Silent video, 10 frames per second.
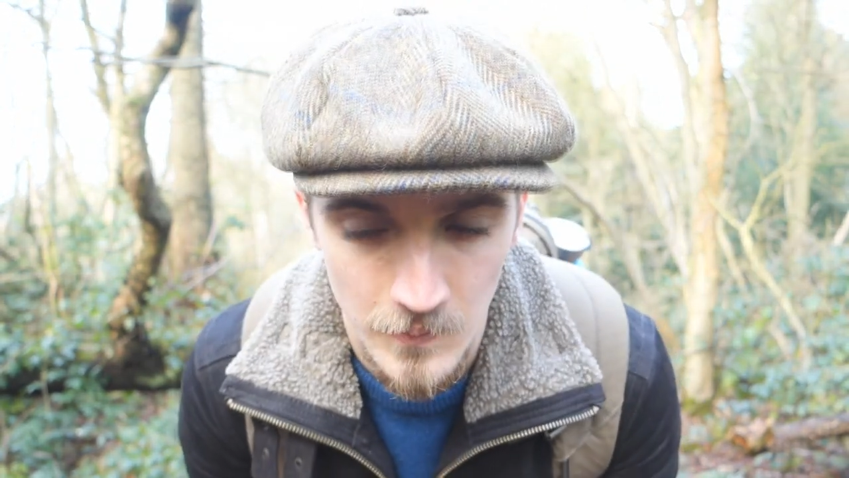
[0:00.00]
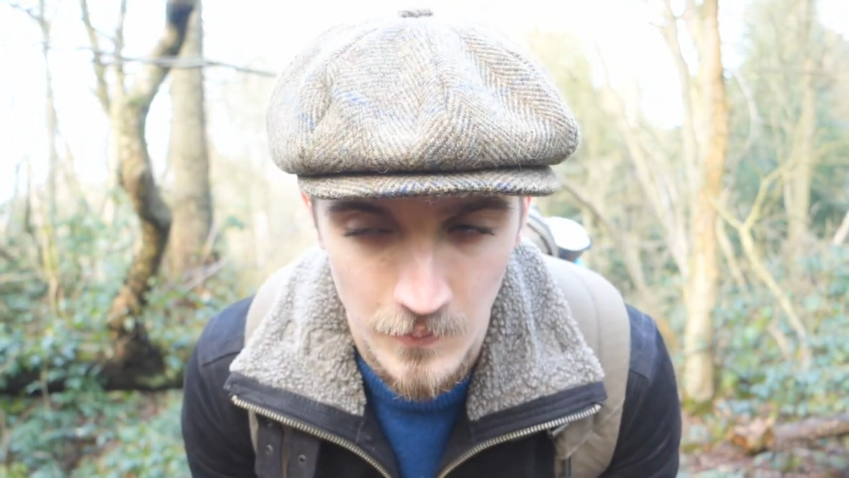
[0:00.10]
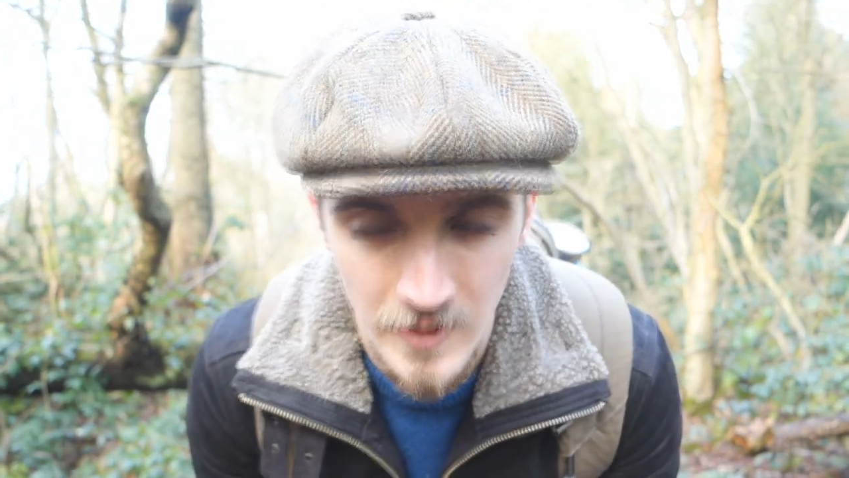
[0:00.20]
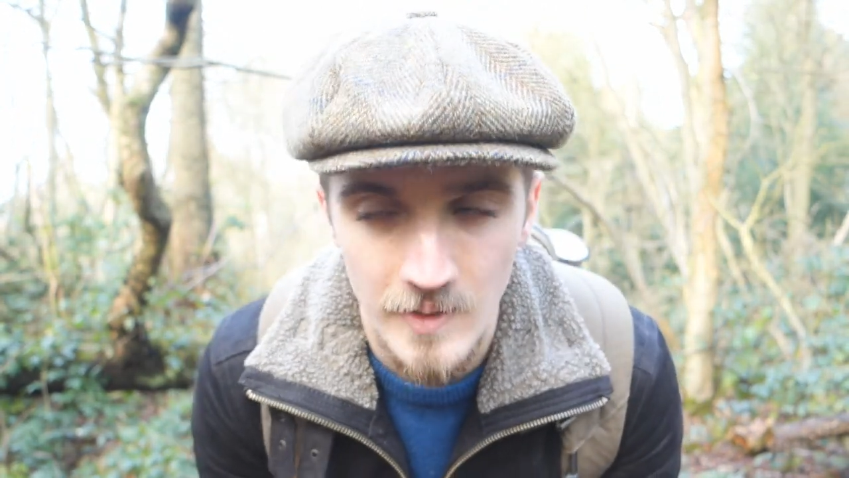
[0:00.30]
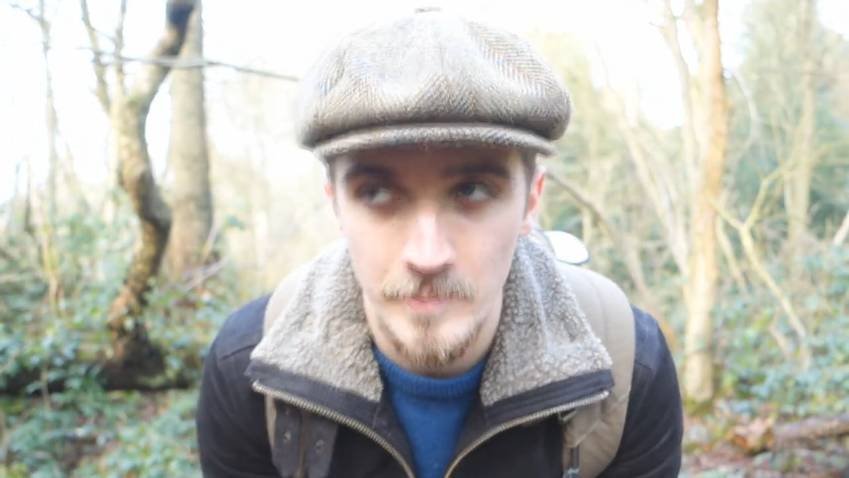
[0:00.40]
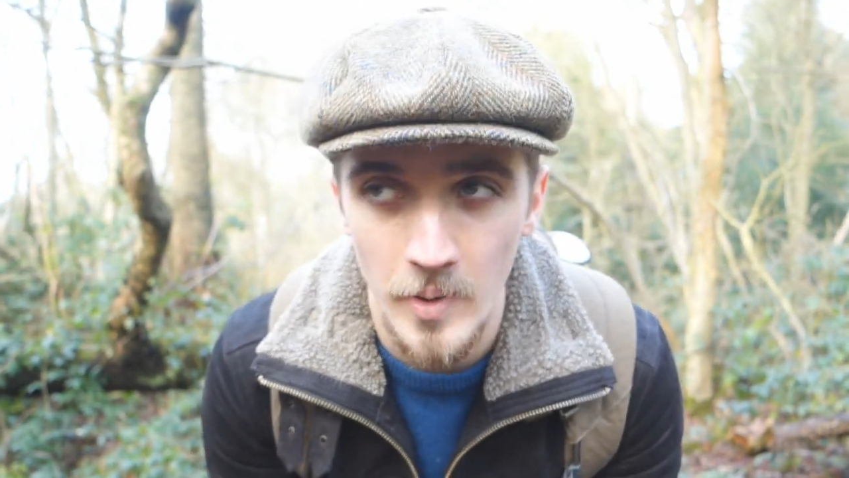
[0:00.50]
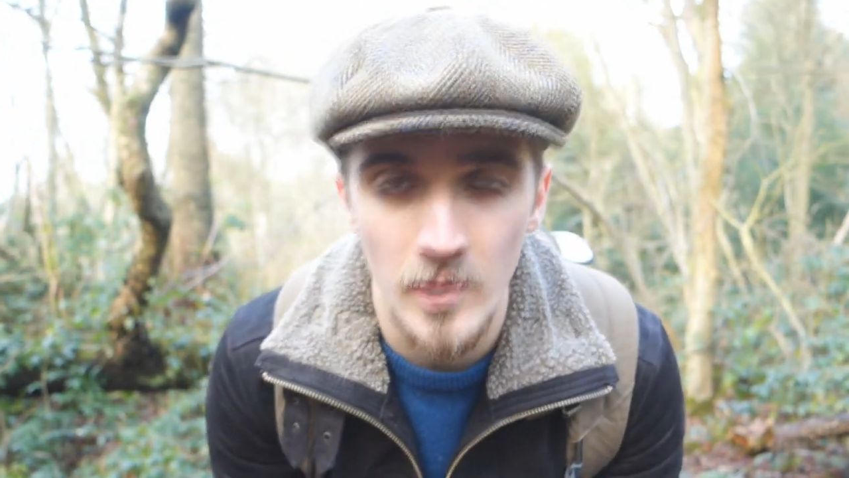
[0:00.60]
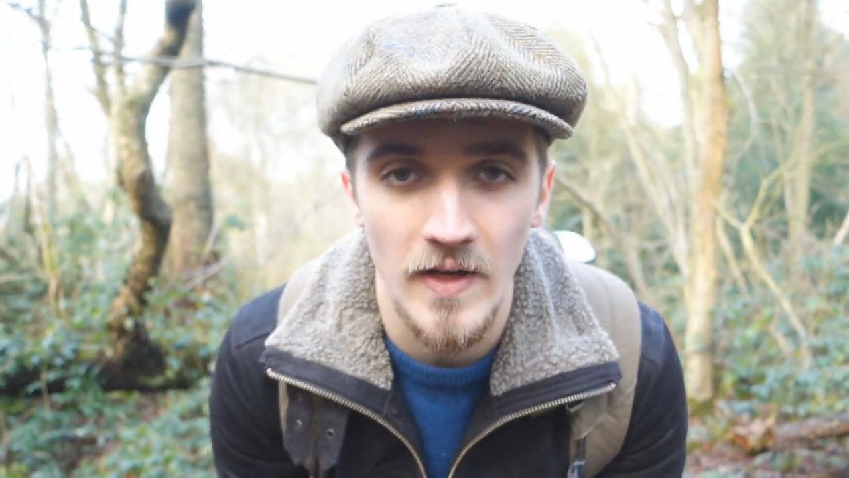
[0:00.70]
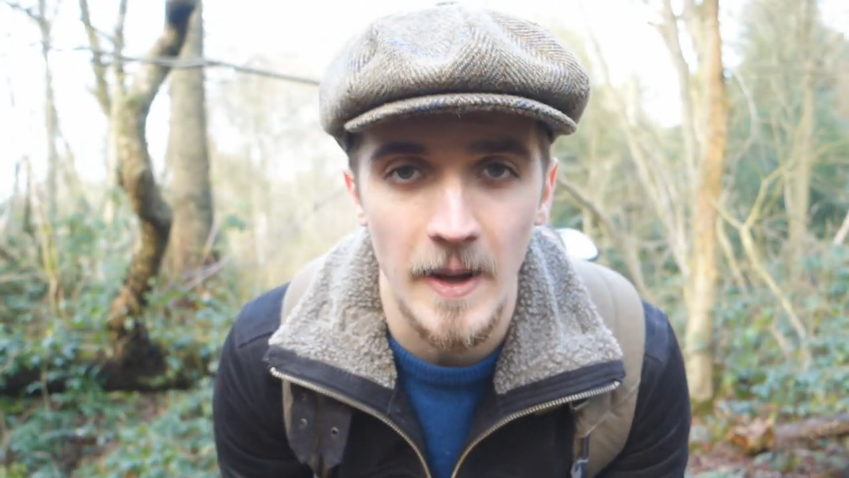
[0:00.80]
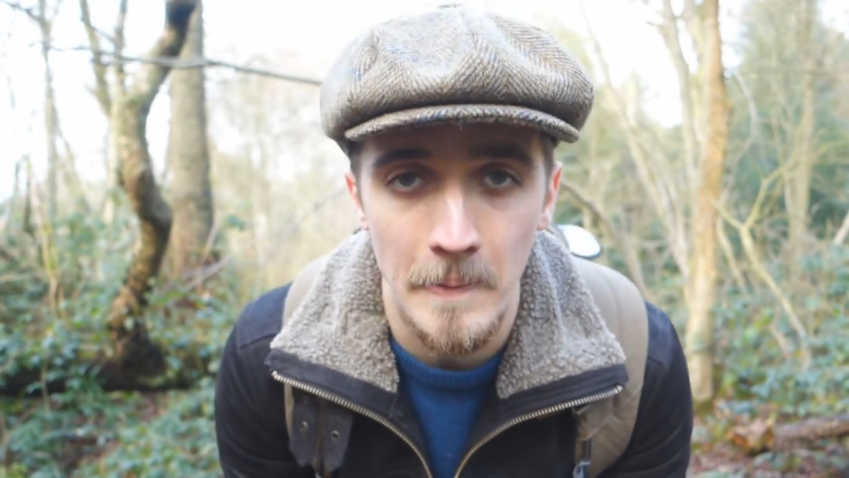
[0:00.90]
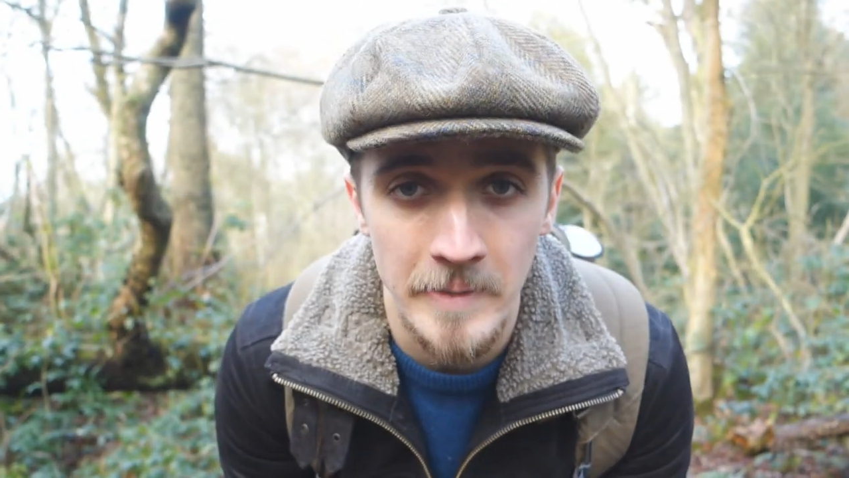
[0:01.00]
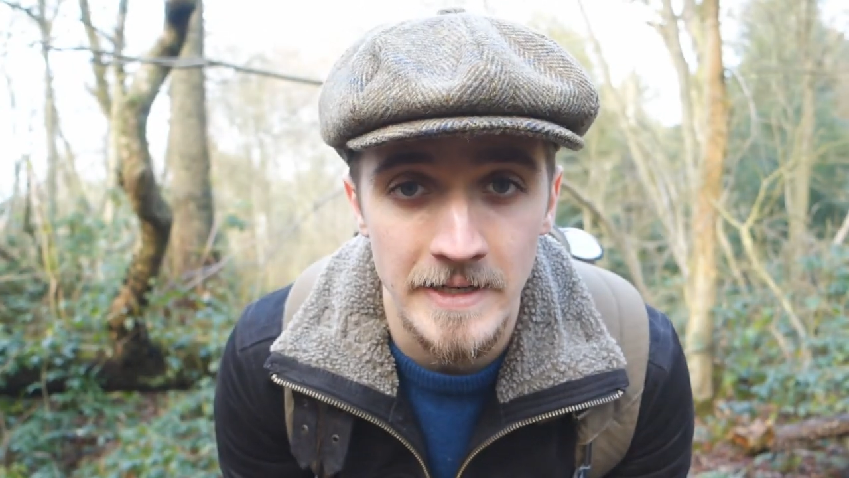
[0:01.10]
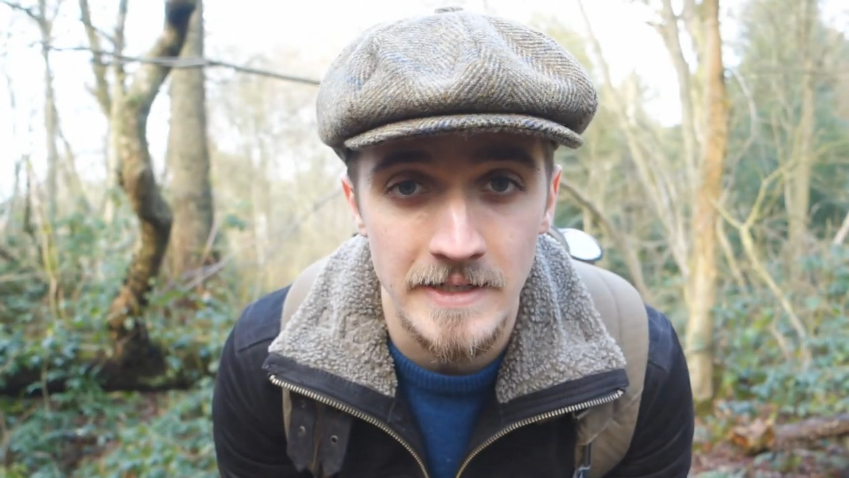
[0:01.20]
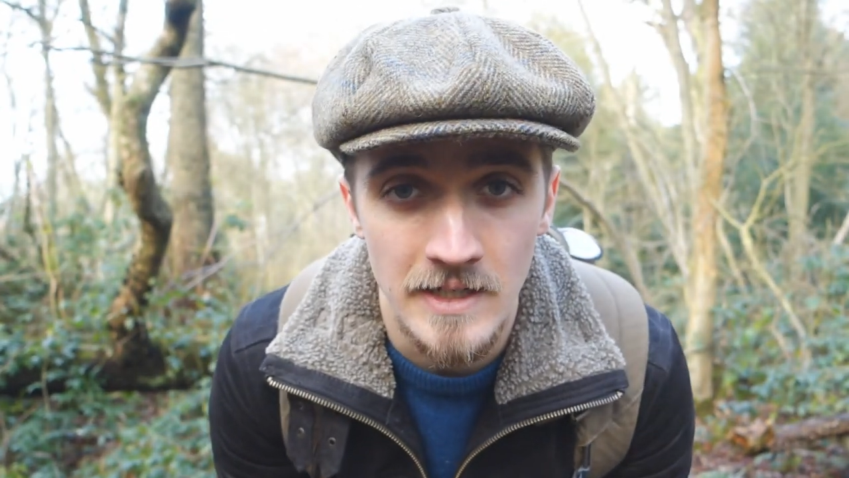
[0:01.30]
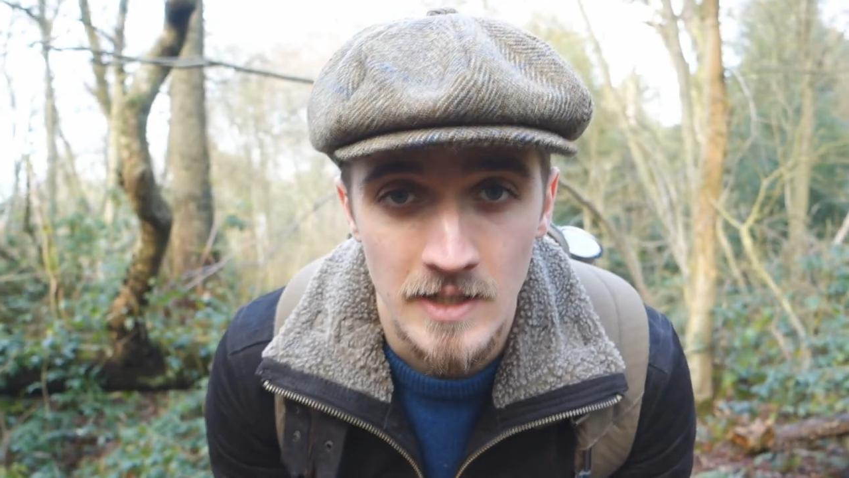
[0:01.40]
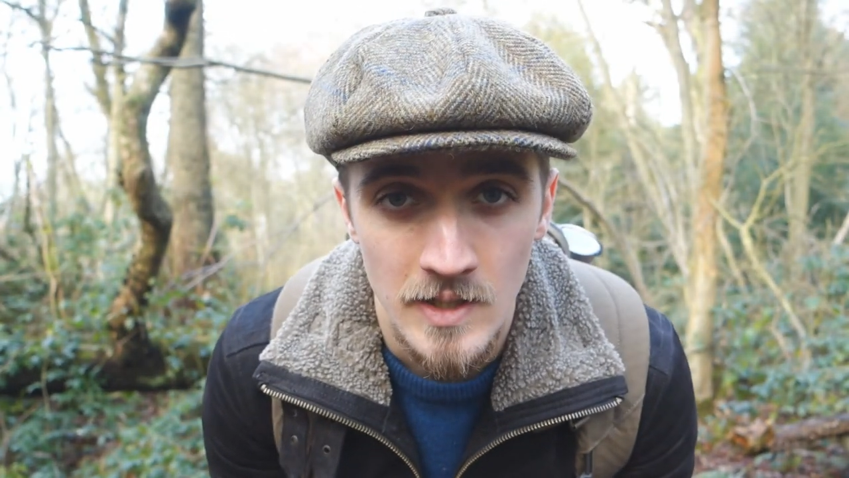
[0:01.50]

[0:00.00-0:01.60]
Well, by that I mean